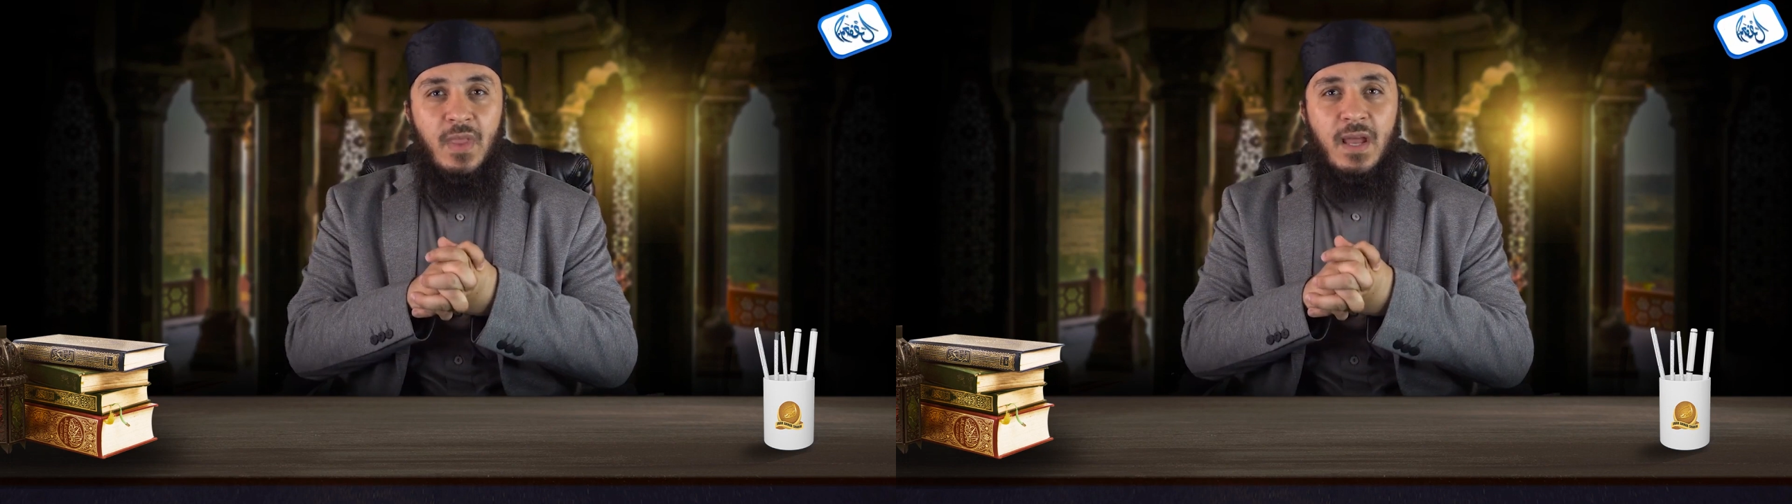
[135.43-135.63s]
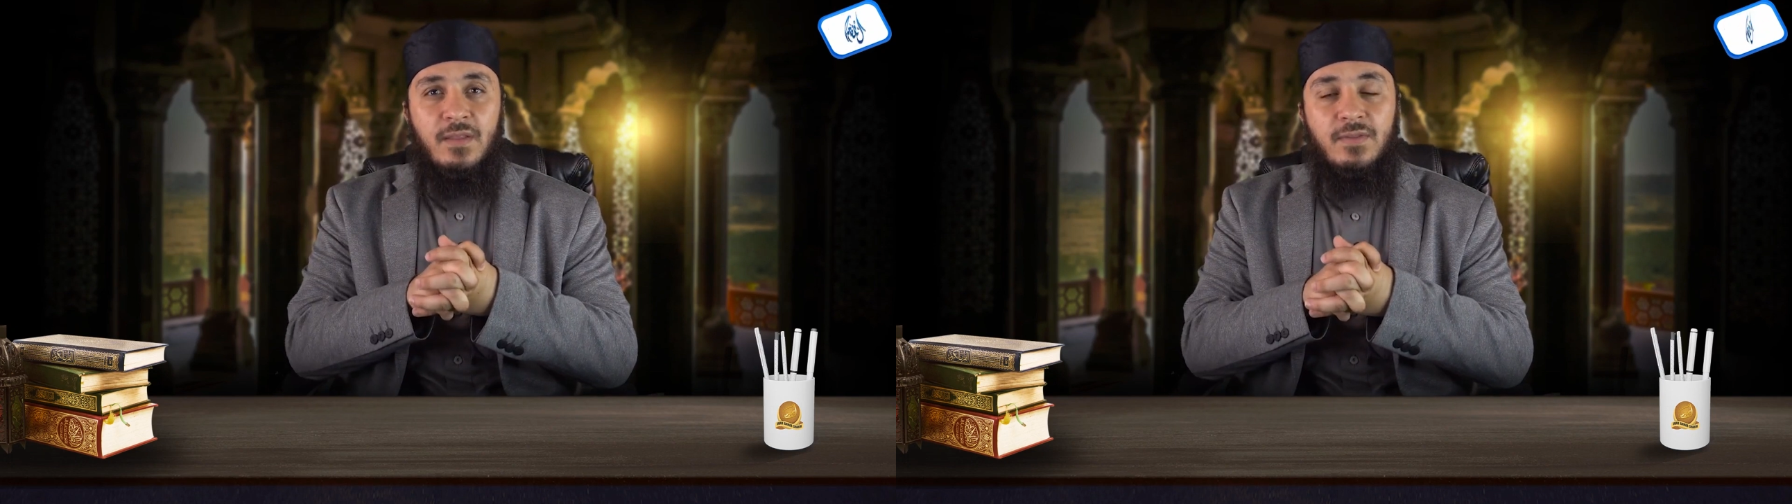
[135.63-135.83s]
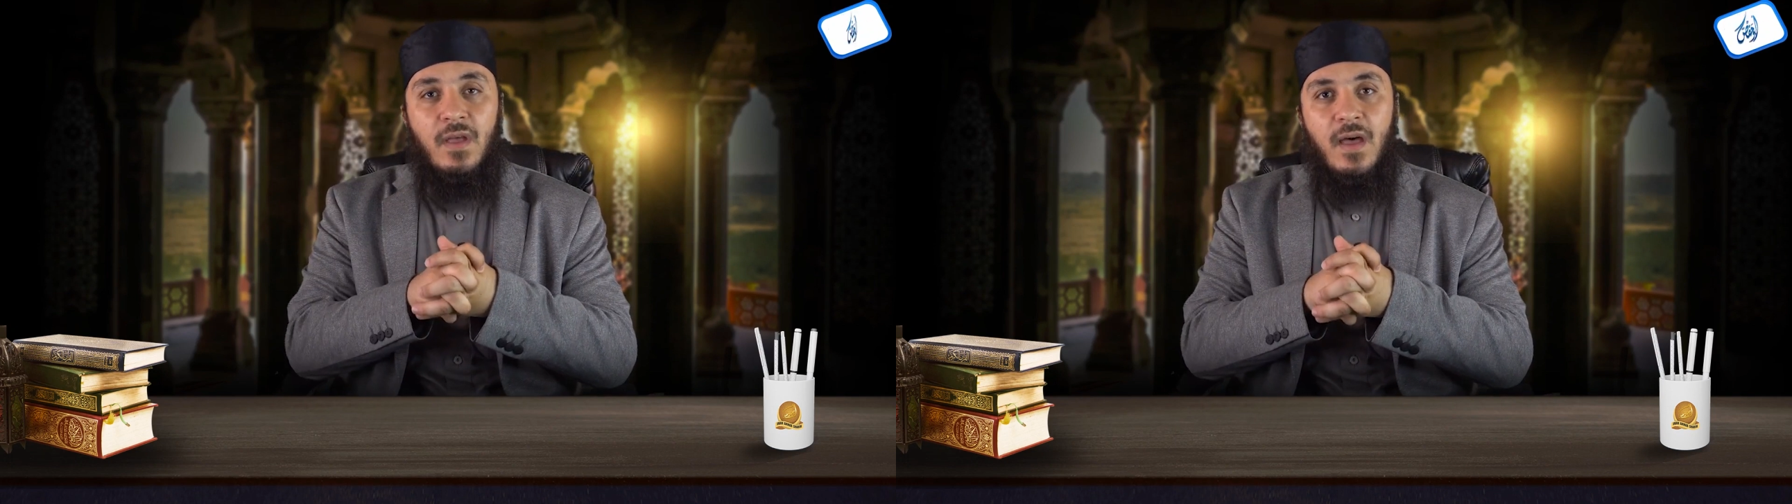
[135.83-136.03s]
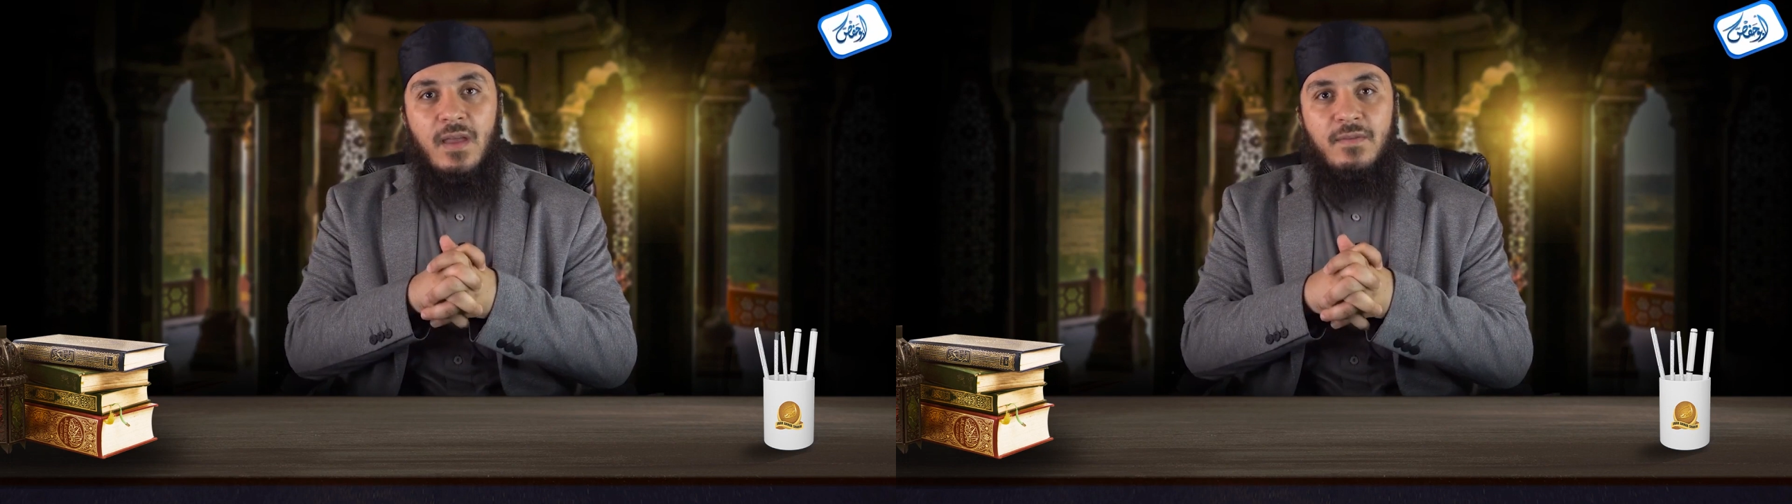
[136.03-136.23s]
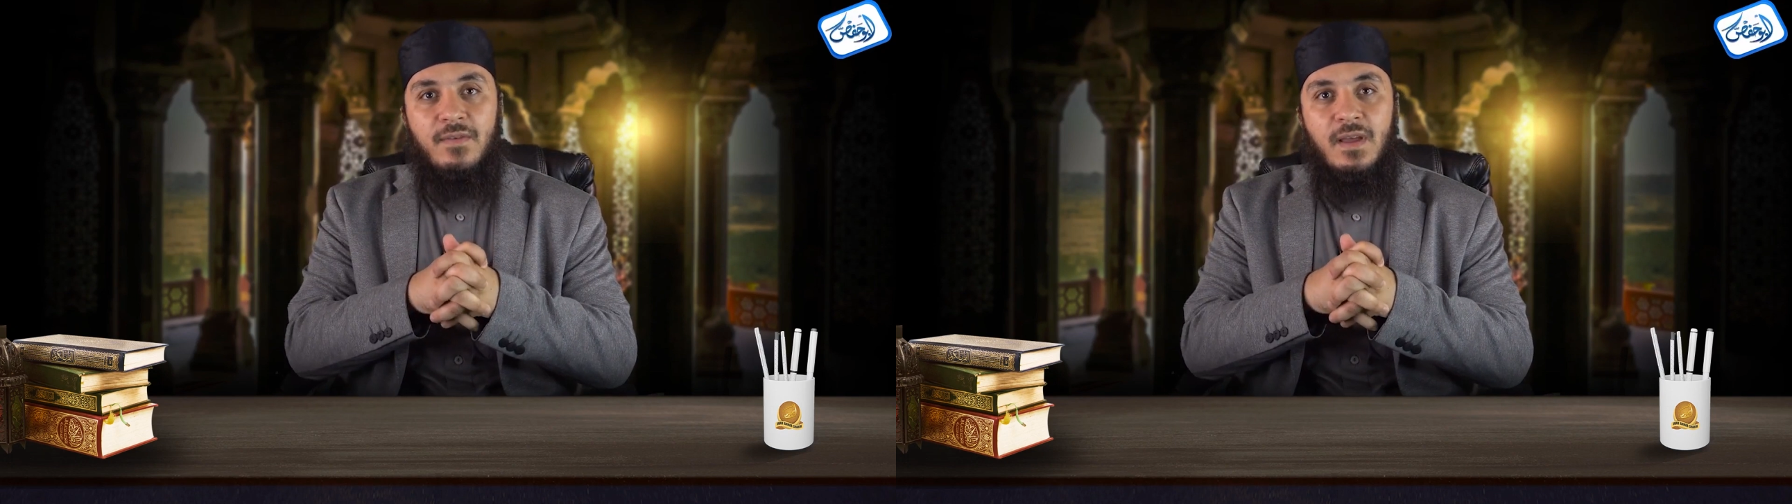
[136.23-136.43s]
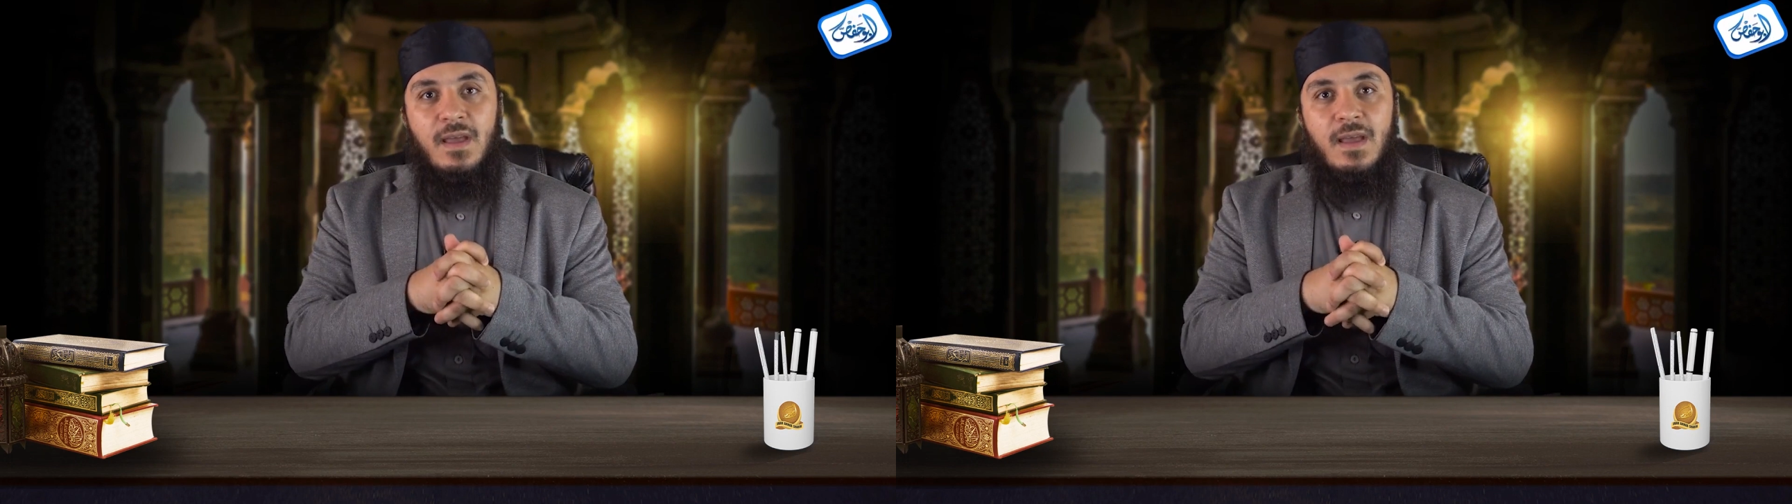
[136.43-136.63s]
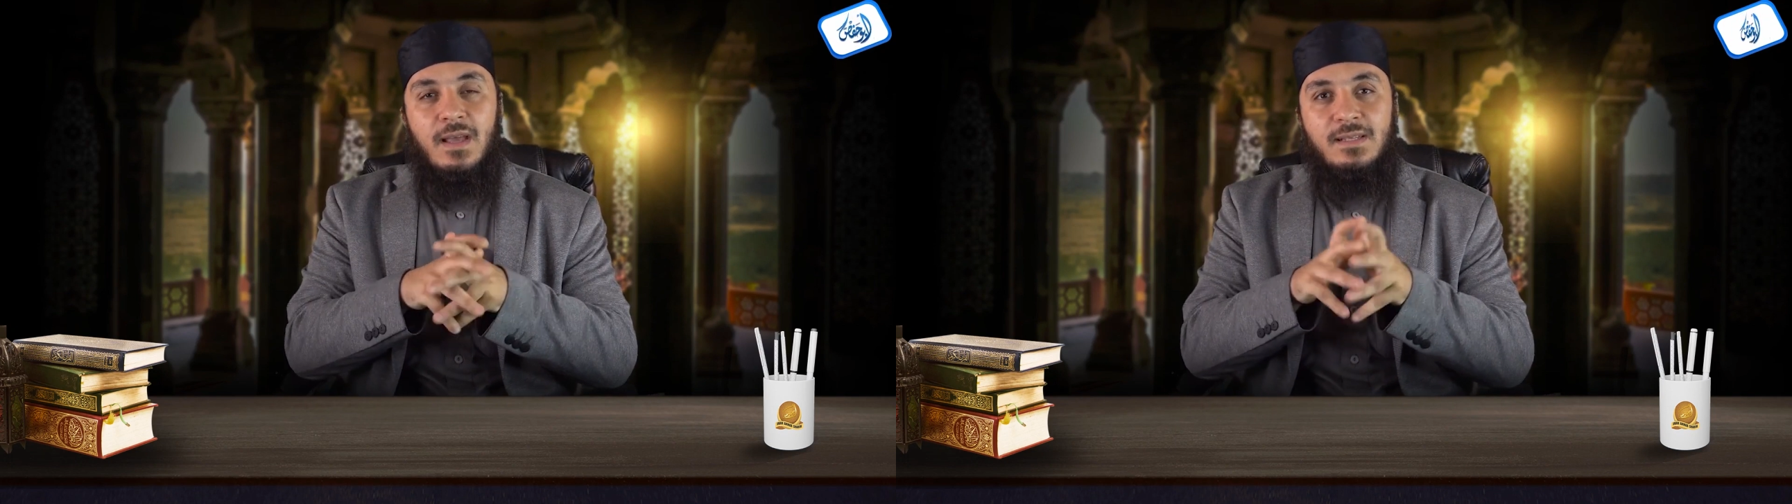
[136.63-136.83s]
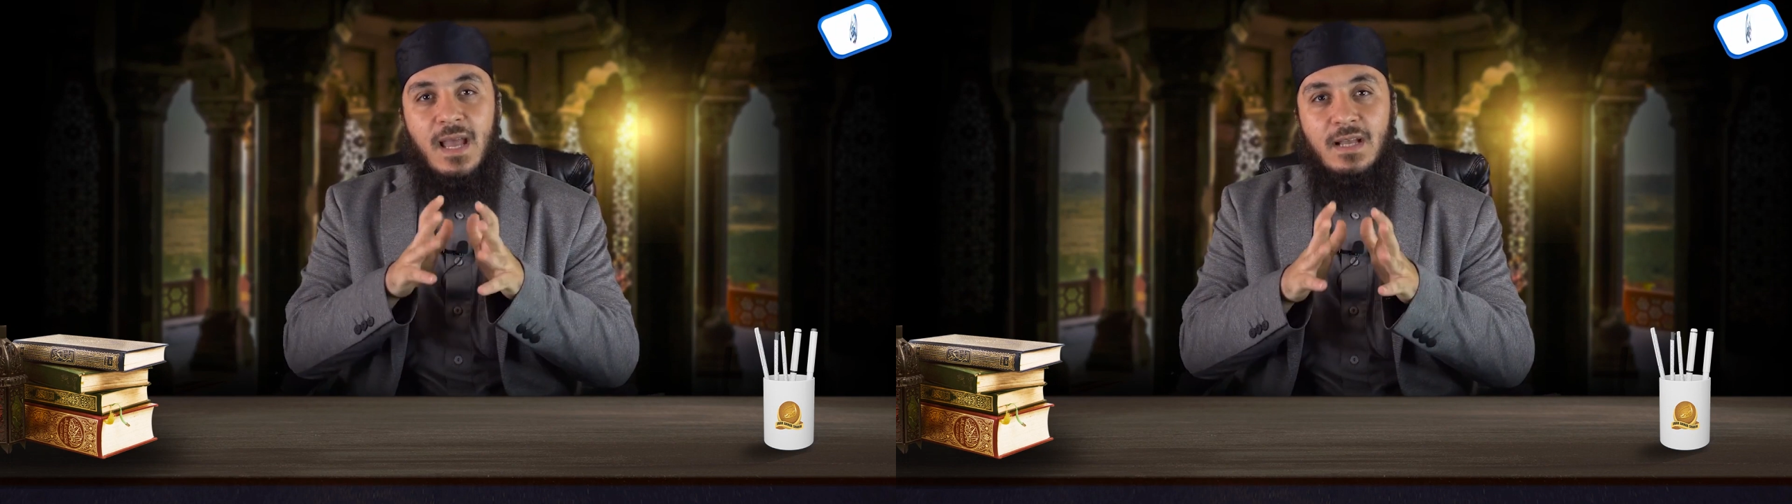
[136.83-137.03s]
And At-Ta'if is